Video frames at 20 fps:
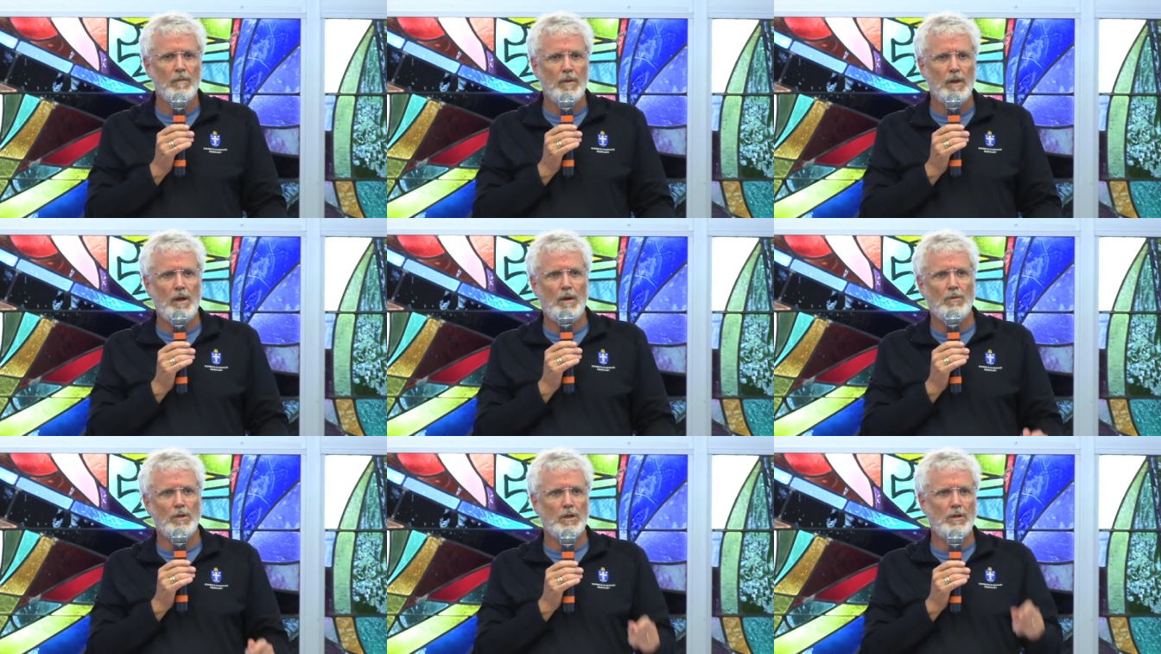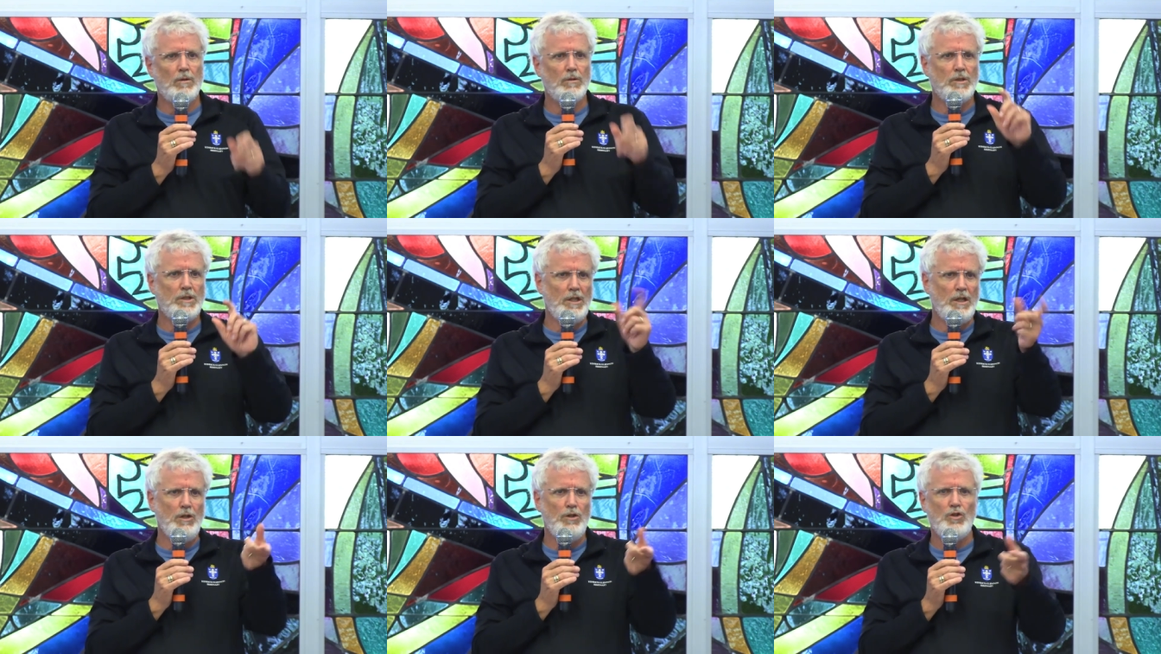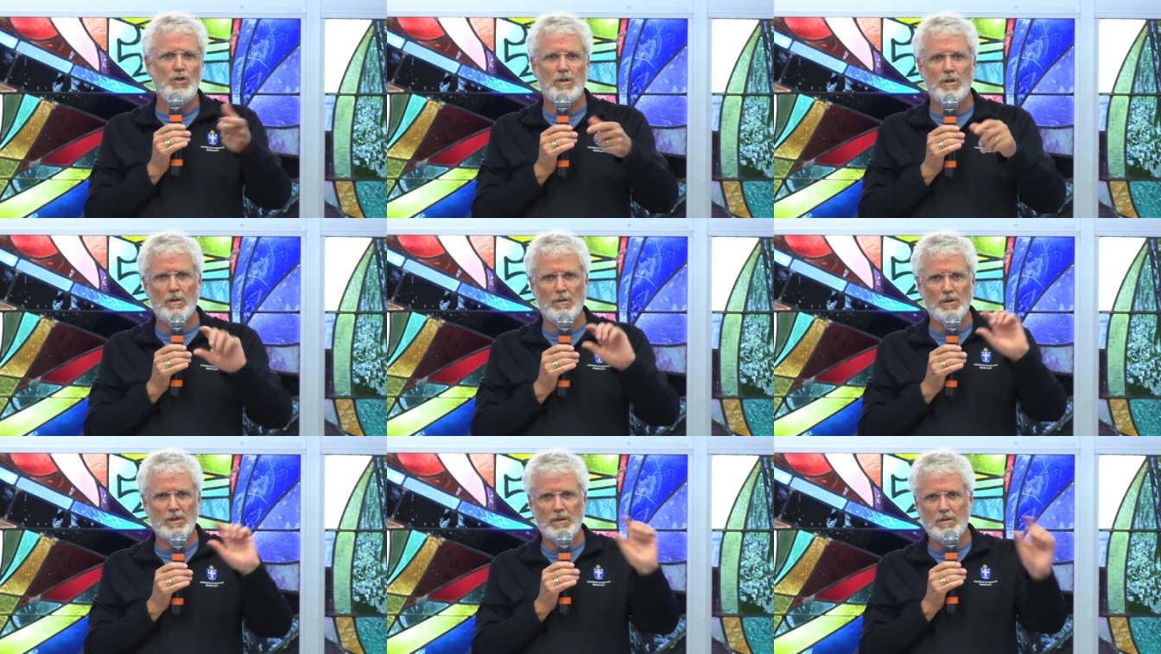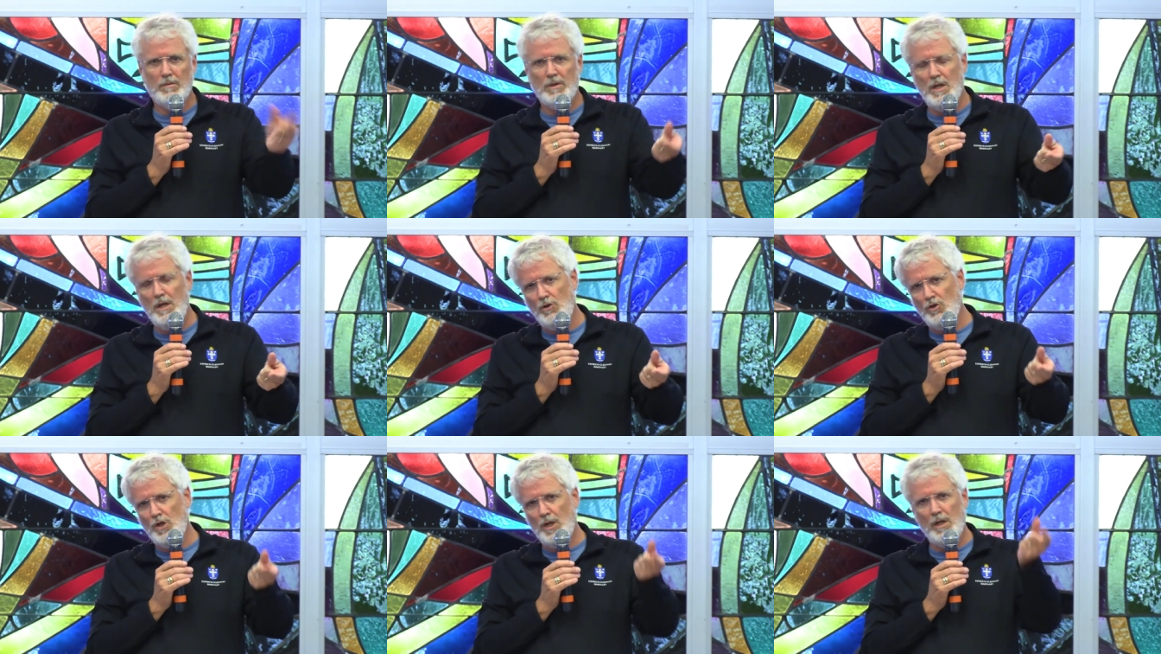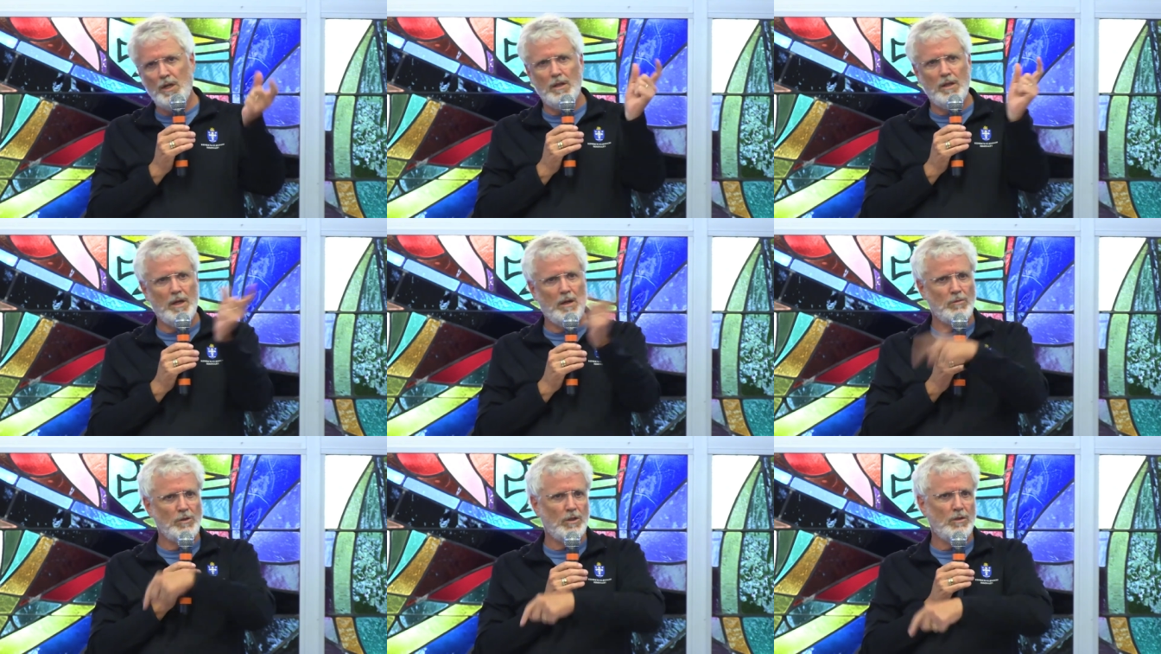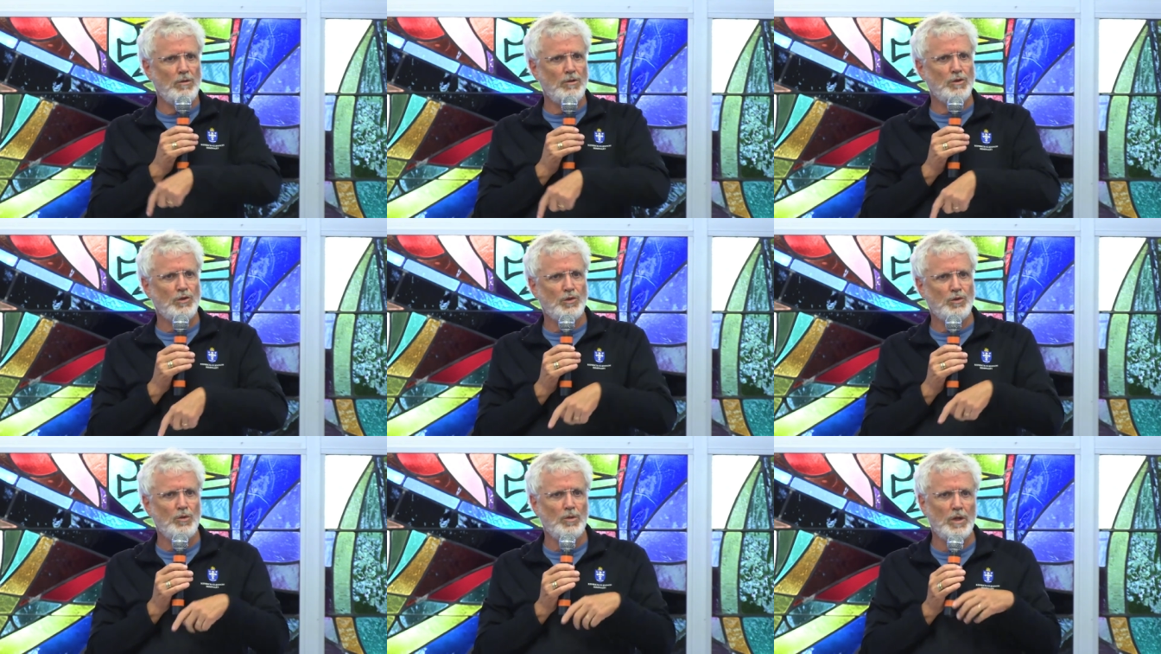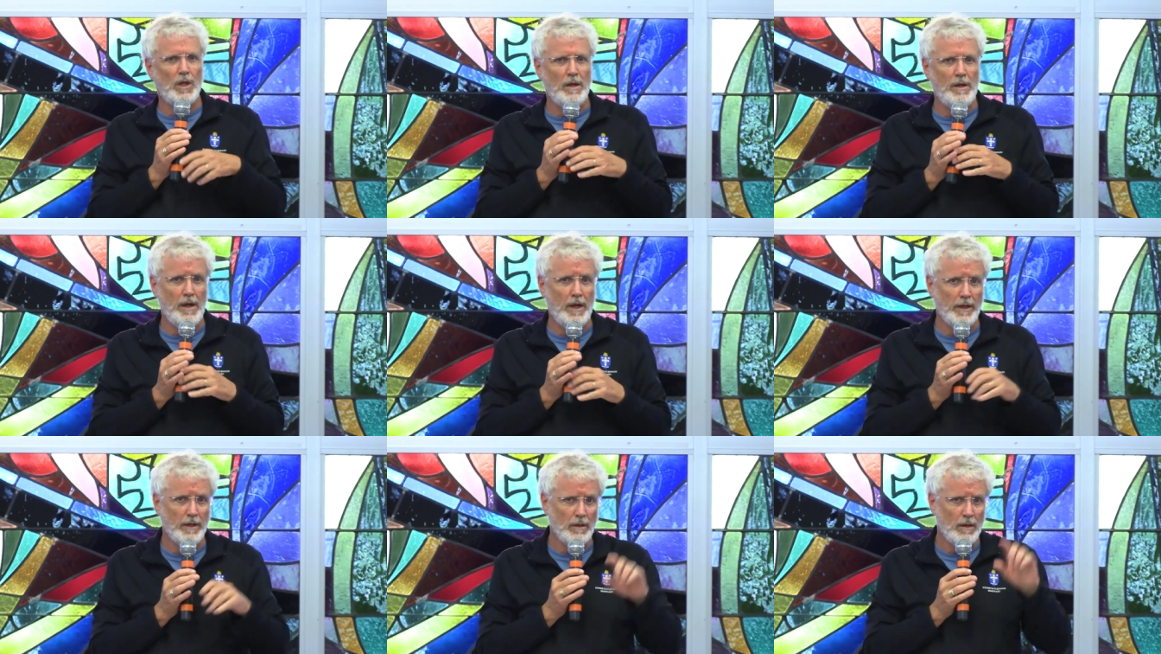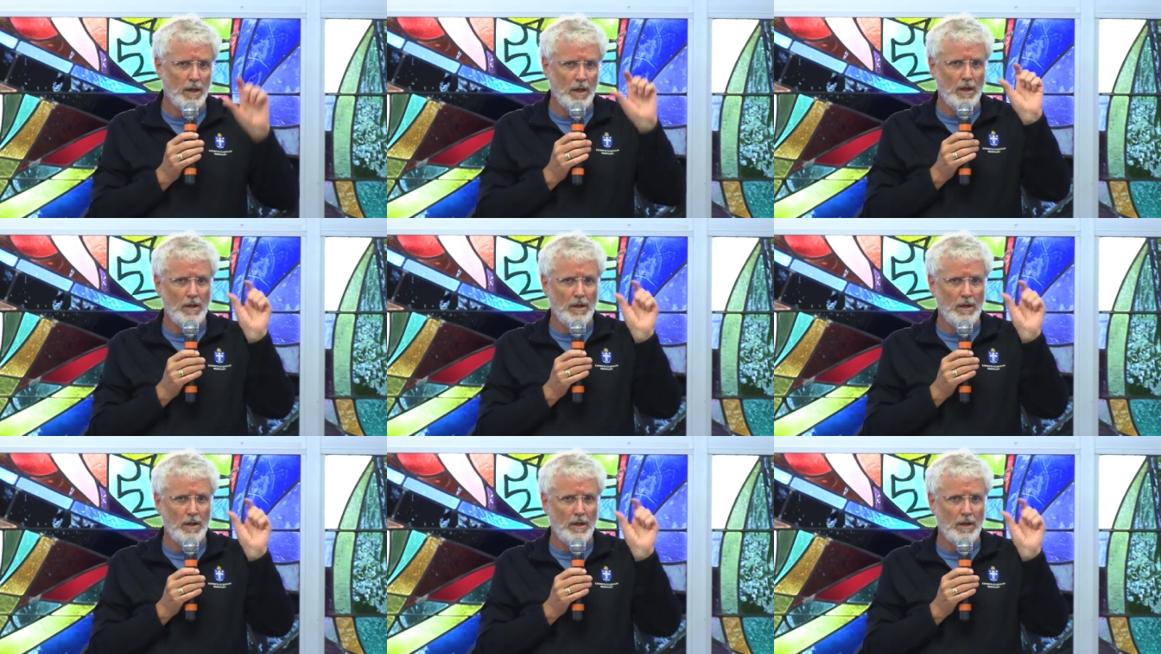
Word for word: And I would go teach, I was teaching, and then I was going to school at night.